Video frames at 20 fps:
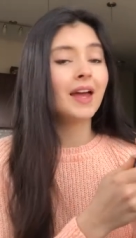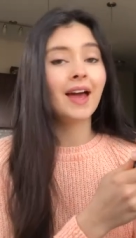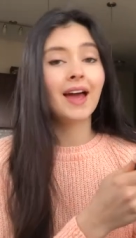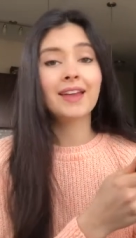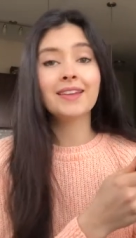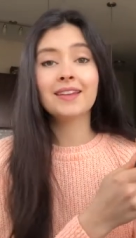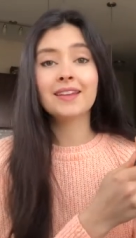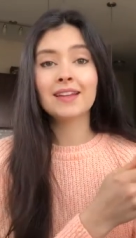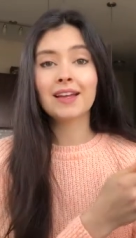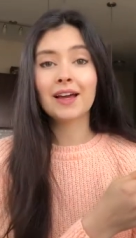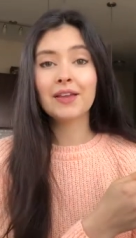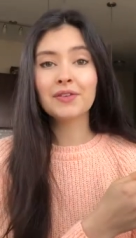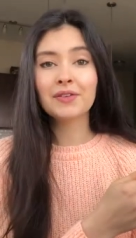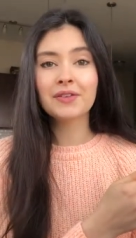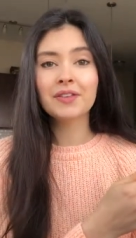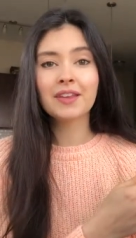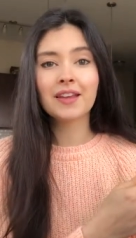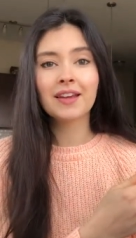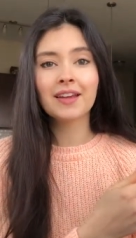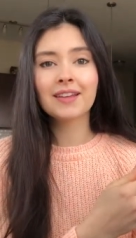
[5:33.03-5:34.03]
And then the other
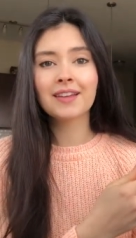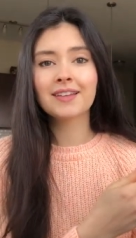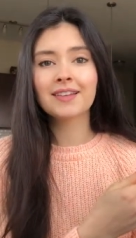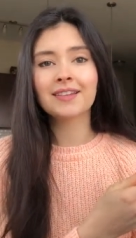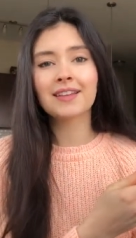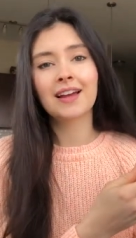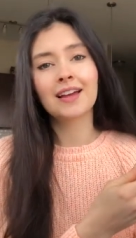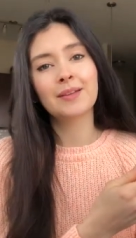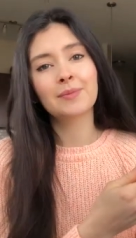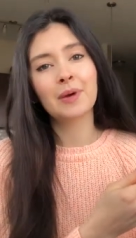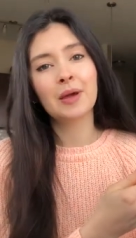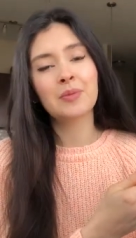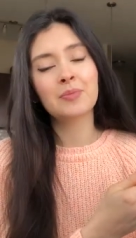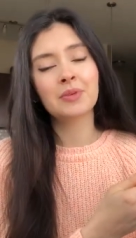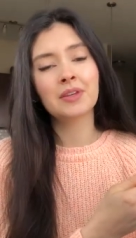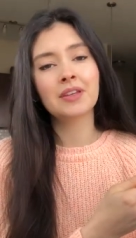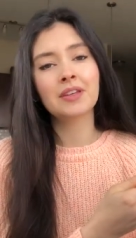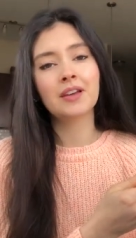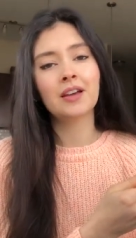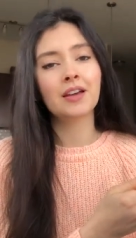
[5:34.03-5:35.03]
thing that might
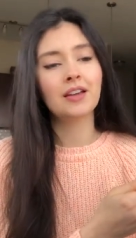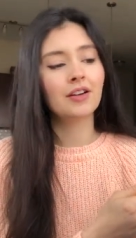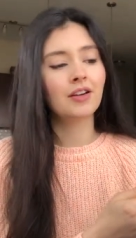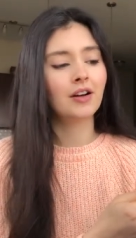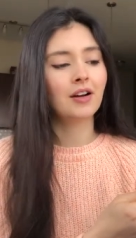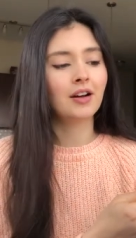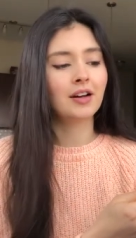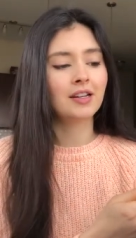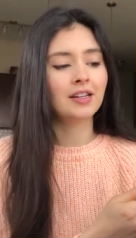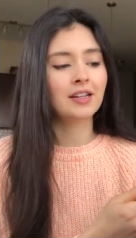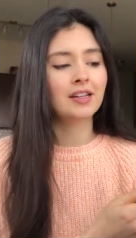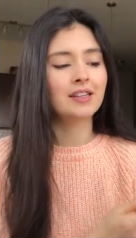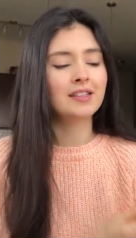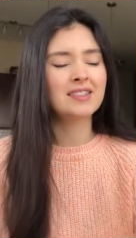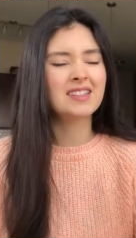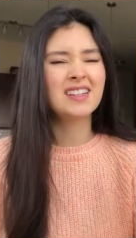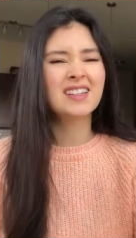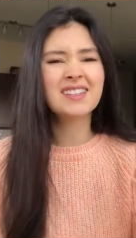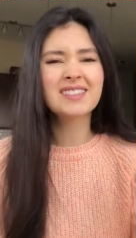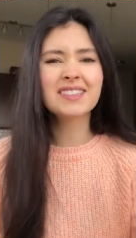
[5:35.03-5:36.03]
be a con is
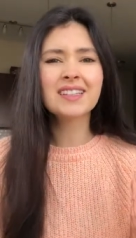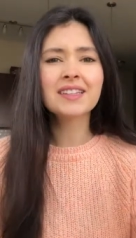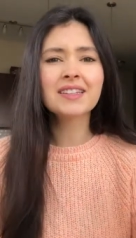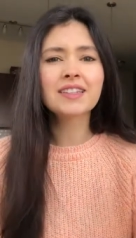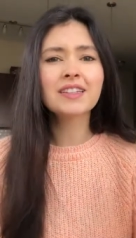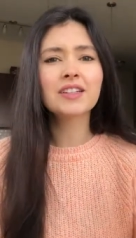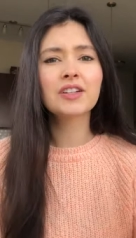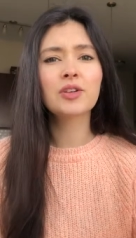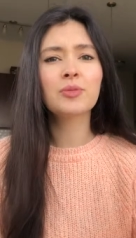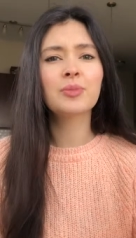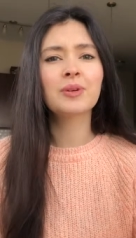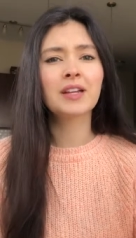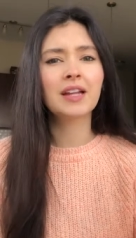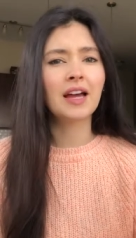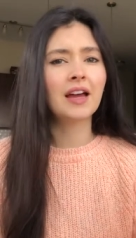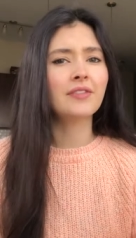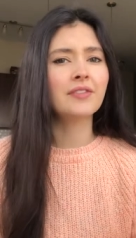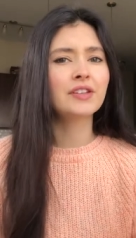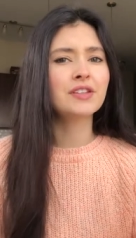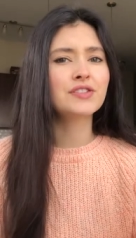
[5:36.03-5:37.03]
it is a little bit
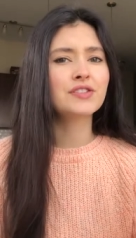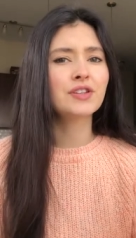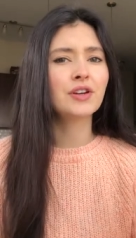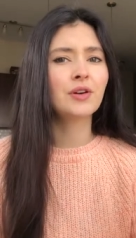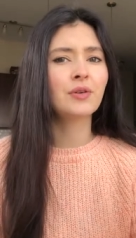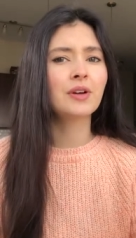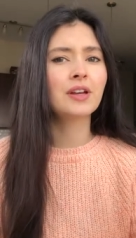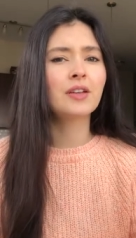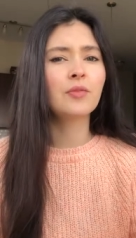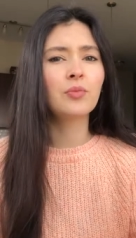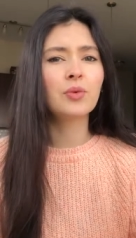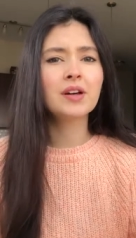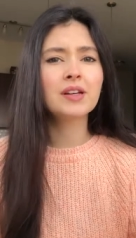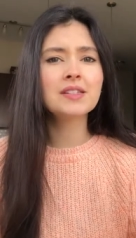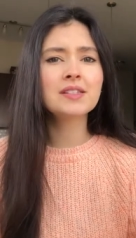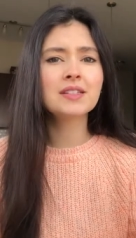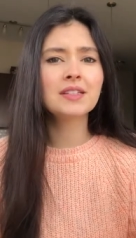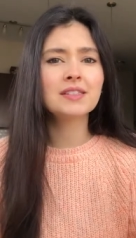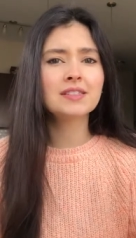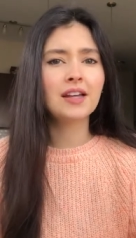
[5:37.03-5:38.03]
heavy, so it
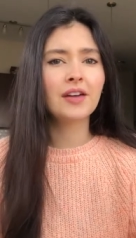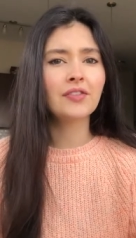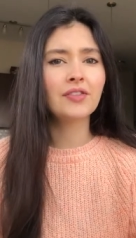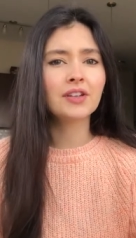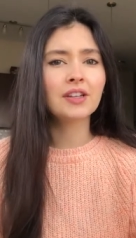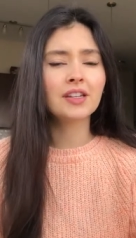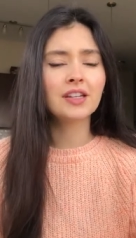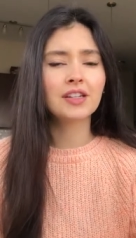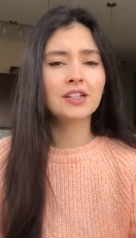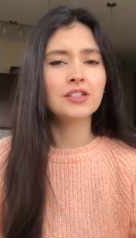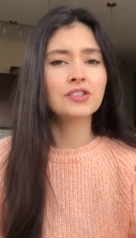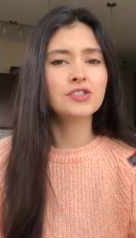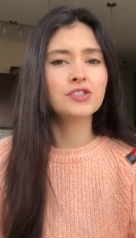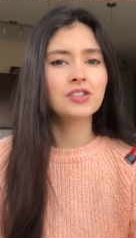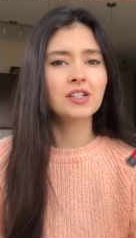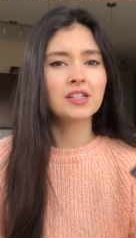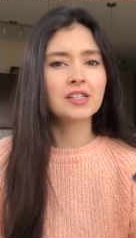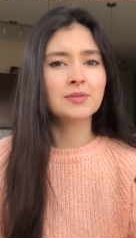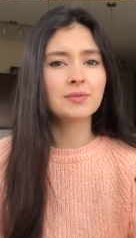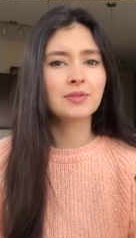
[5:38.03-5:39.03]
was definitely an
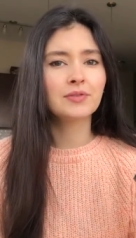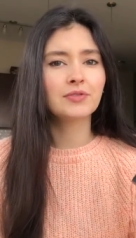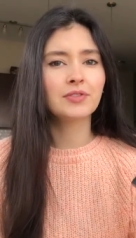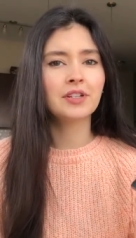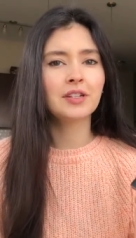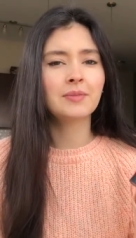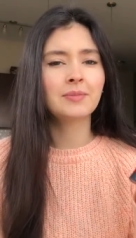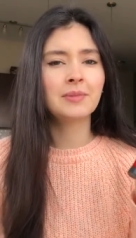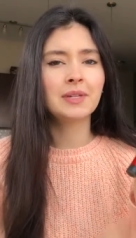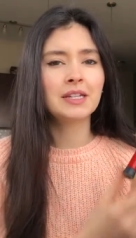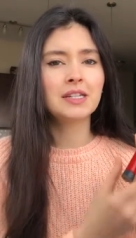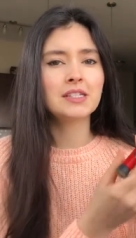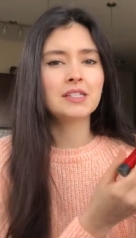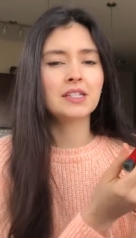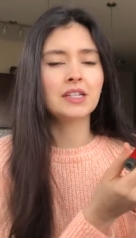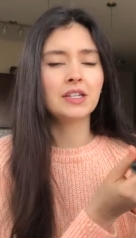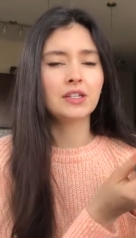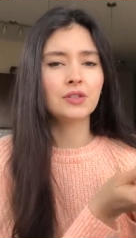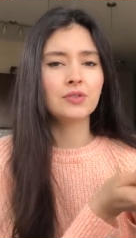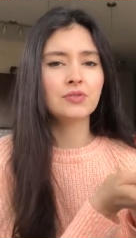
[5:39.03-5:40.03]
adjustment for me to
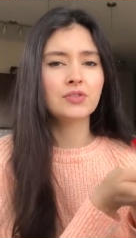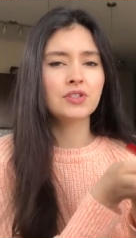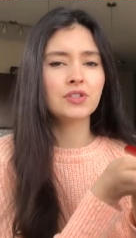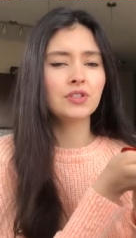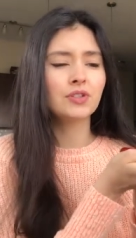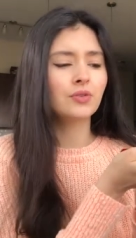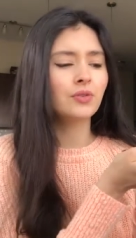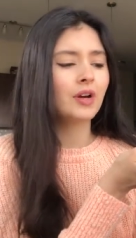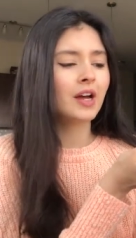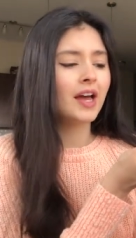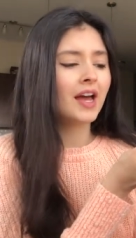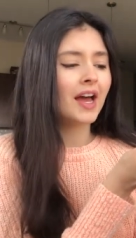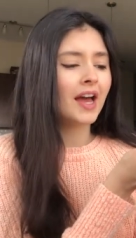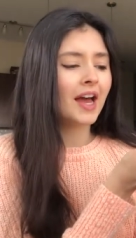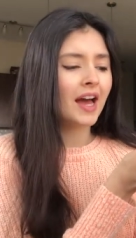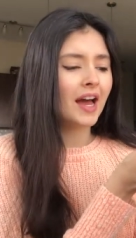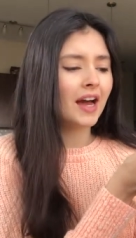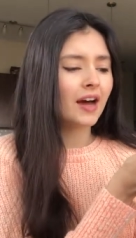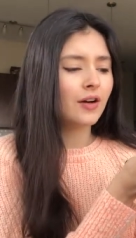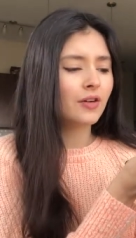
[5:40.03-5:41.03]
get used to
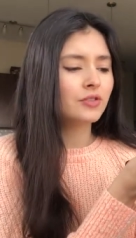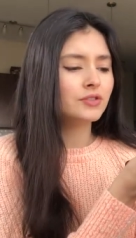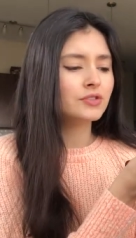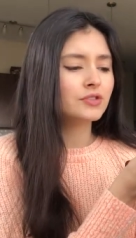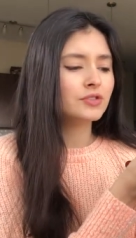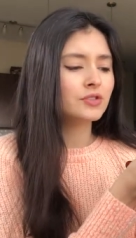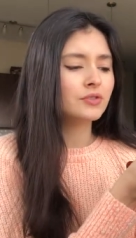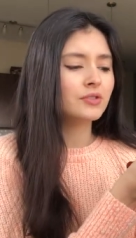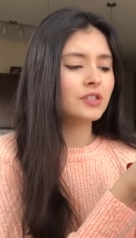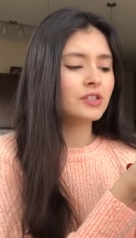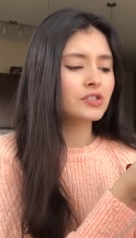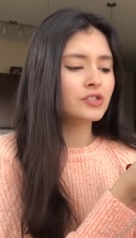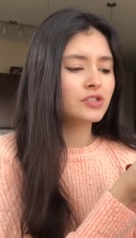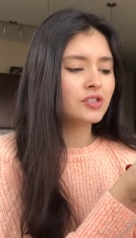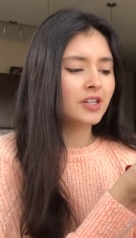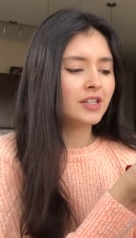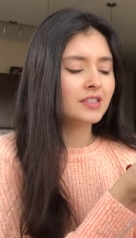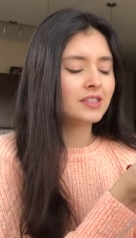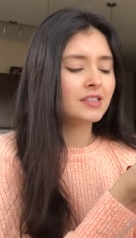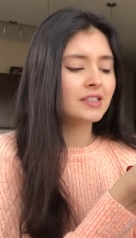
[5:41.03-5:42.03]
how to
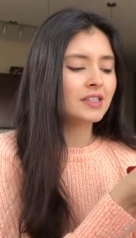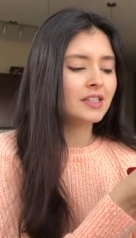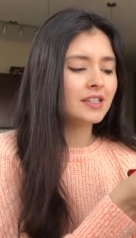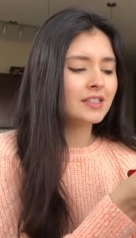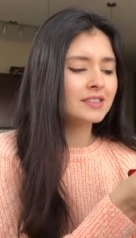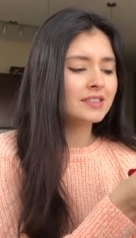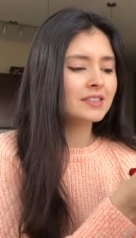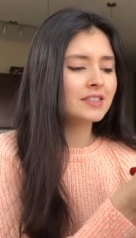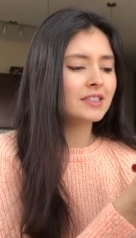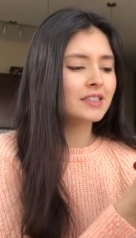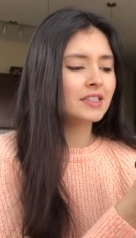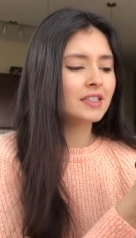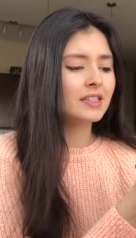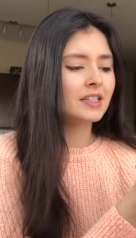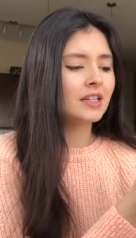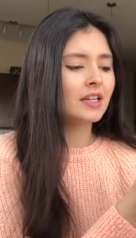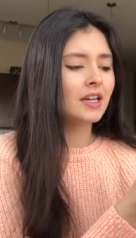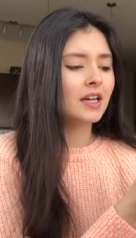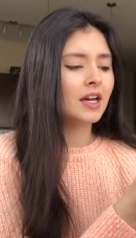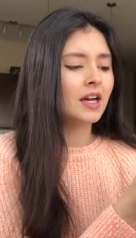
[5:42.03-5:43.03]
inject the insulin